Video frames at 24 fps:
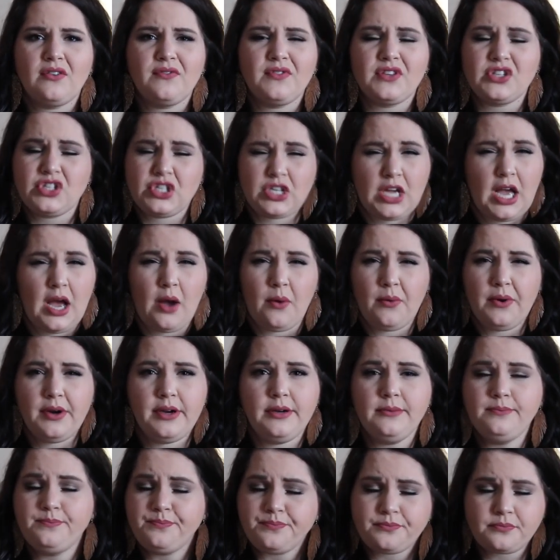of the
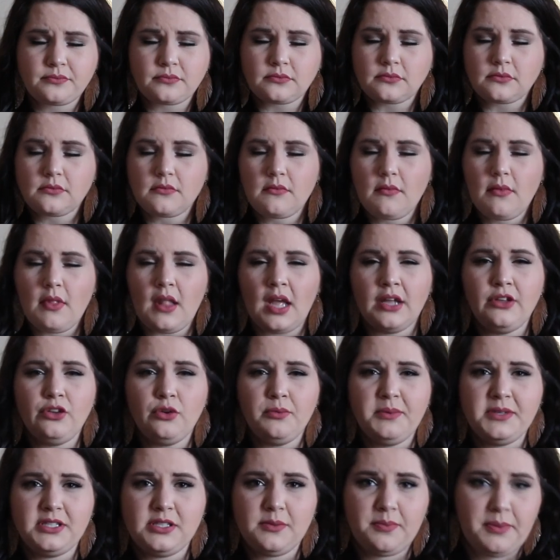shower and
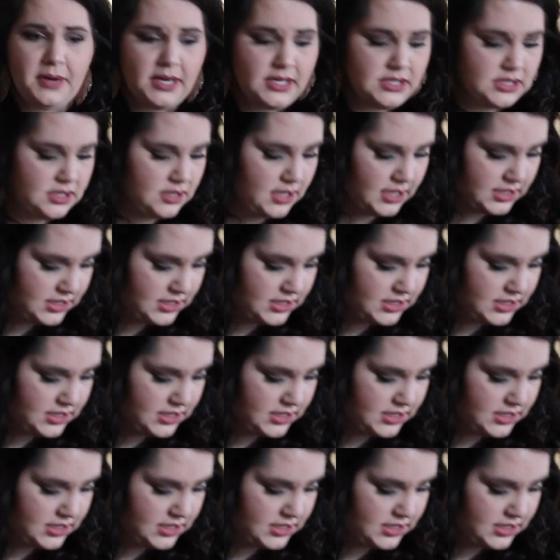you'll be surprised.